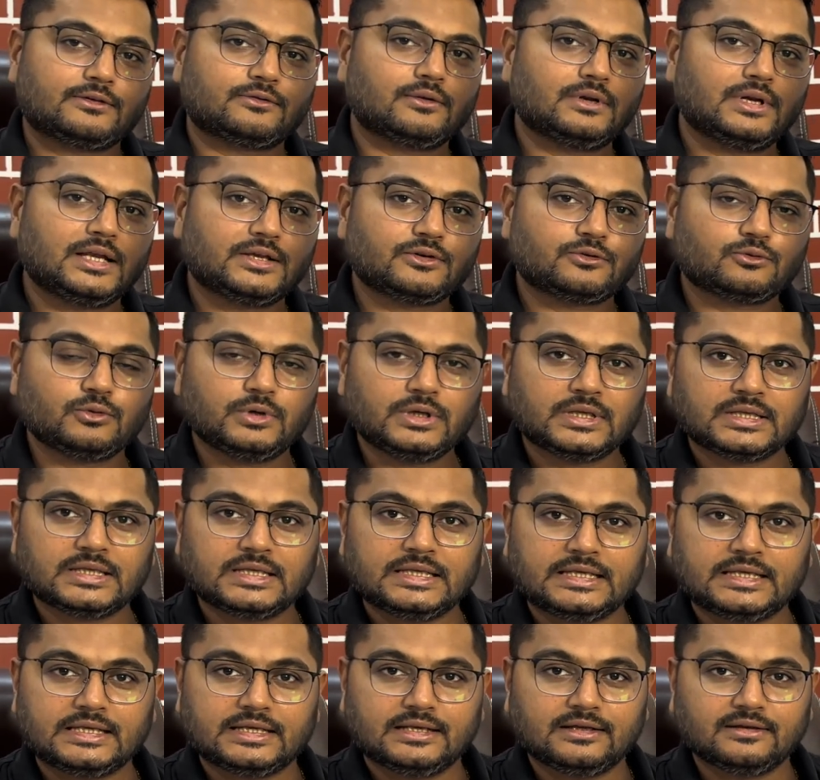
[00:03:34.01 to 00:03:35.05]
well as doing
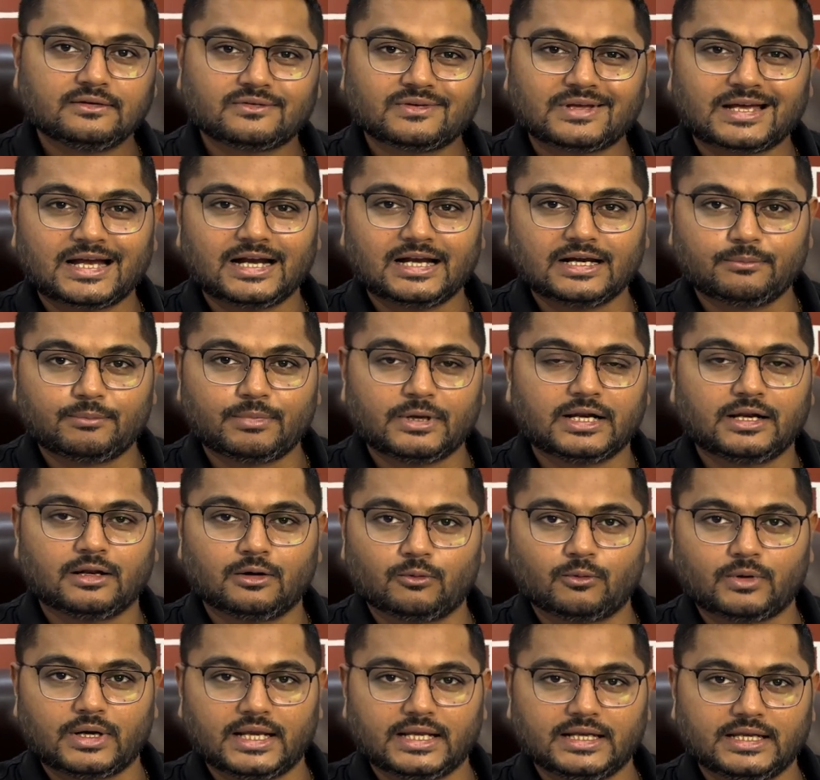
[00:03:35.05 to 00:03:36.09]
the inside panel
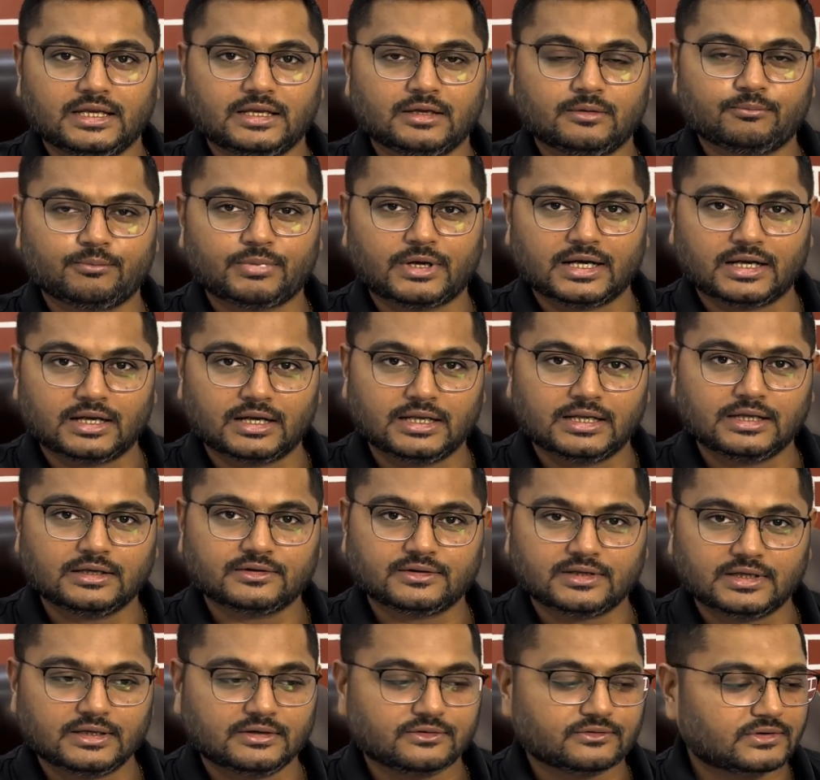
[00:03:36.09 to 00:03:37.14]
wiring, paneling
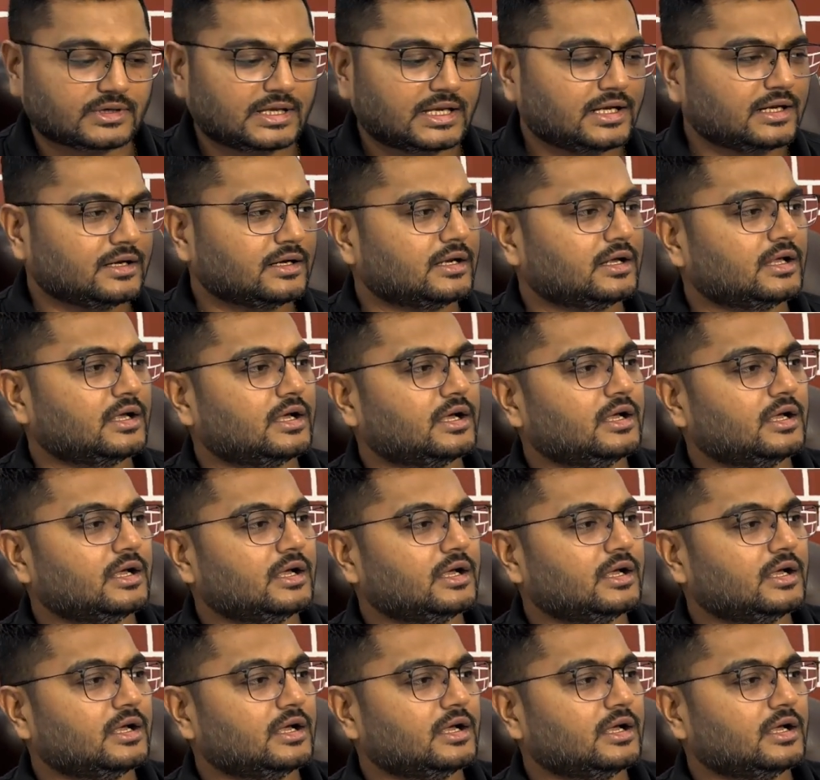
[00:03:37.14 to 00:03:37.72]
things, and